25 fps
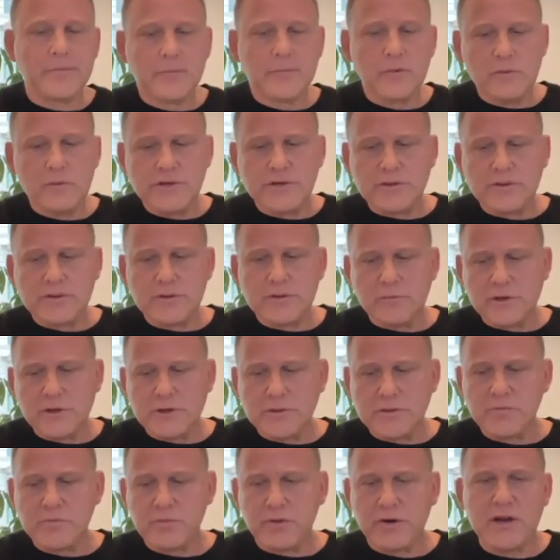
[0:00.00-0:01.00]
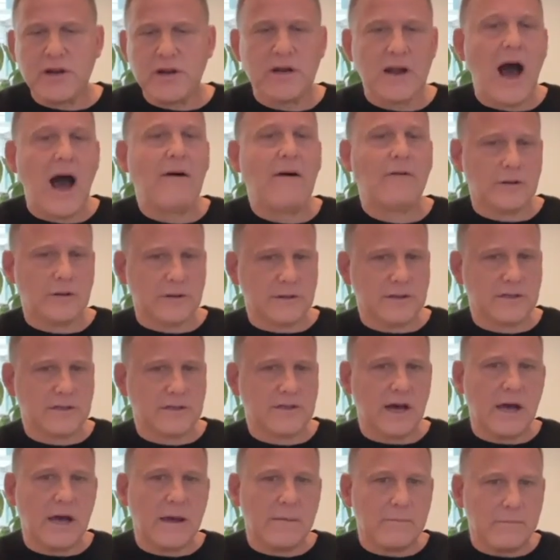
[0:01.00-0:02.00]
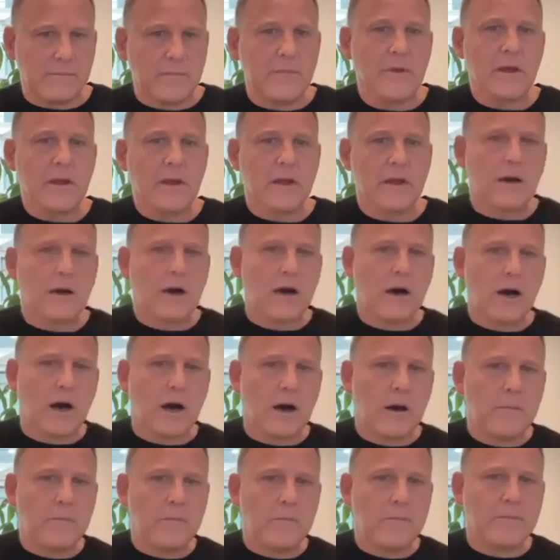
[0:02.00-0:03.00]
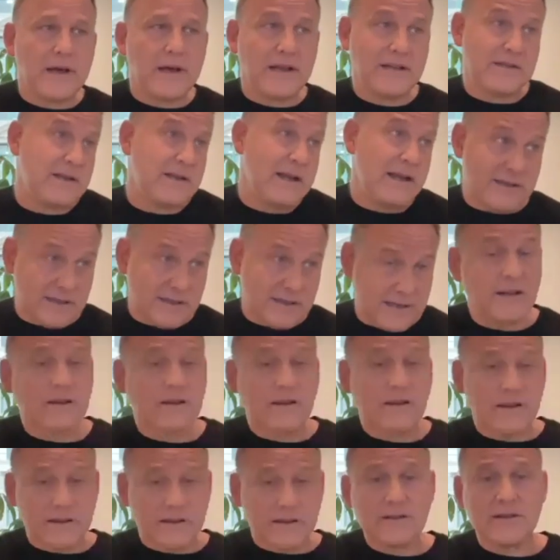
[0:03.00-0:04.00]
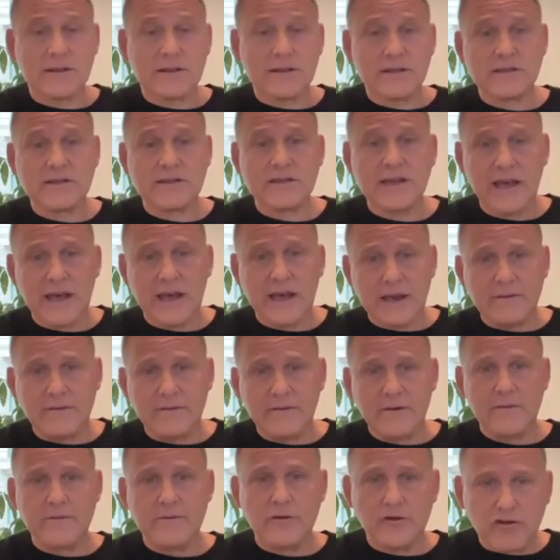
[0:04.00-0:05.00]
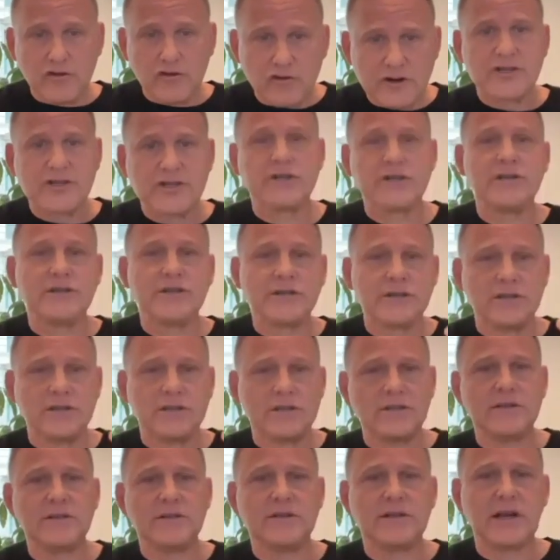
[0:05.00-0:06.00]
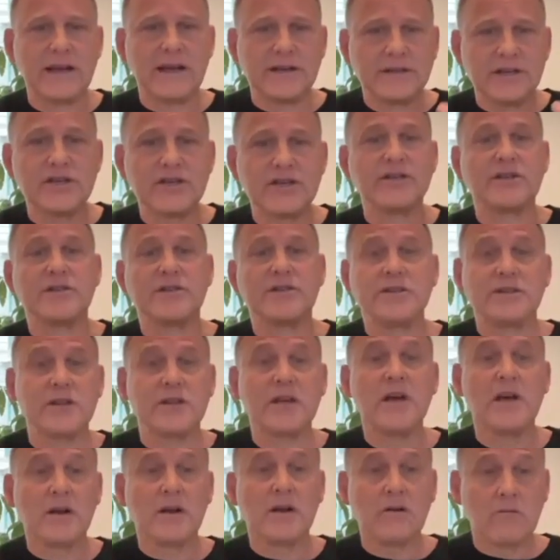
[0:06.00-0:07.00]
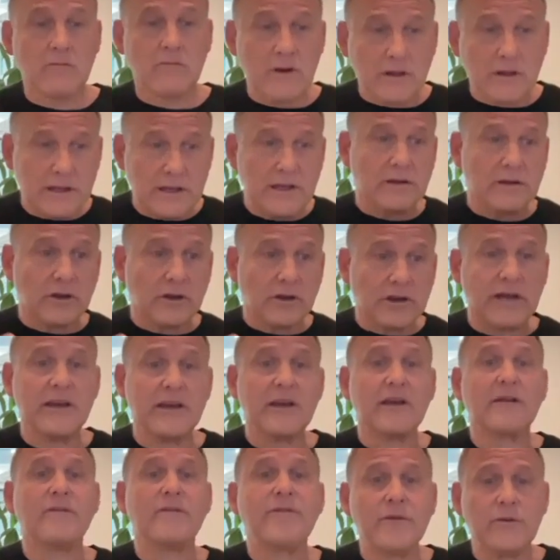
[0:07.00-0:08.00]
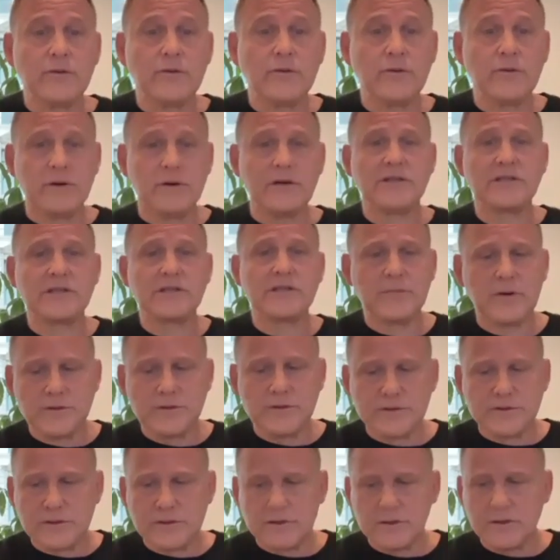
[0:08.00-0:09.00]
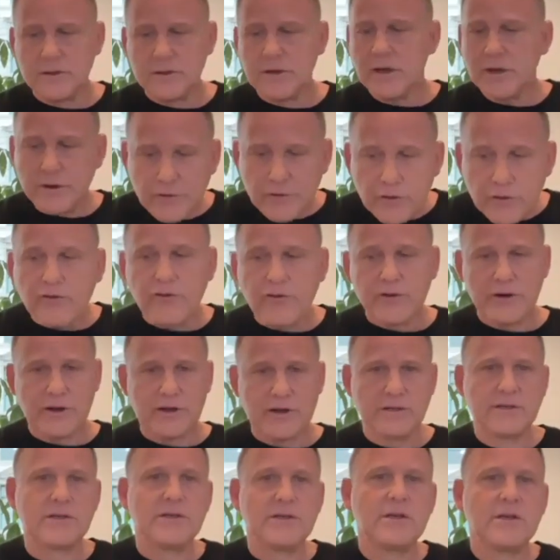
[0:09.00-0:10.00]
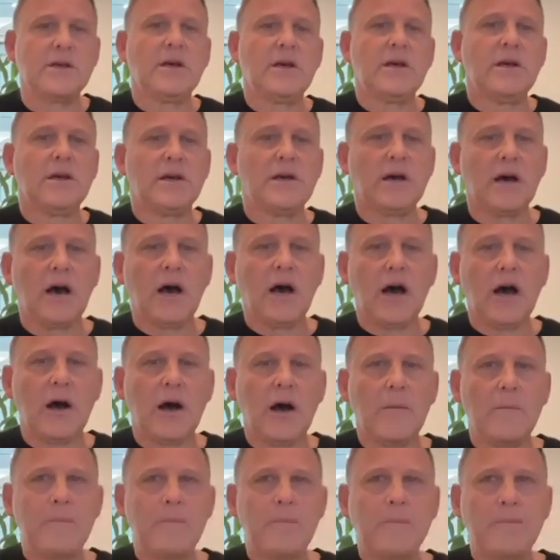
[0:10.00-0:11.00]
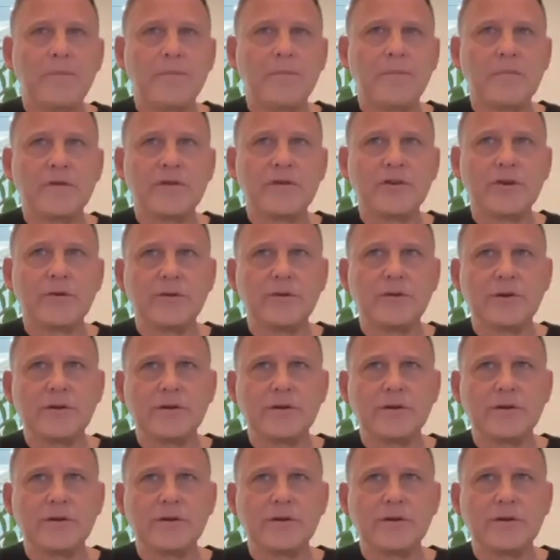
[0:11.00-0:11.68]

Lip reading: which was pretty novel at the time, and still is to this day, of nutritionists and dietitians really looking at food as opposed to nutrients. So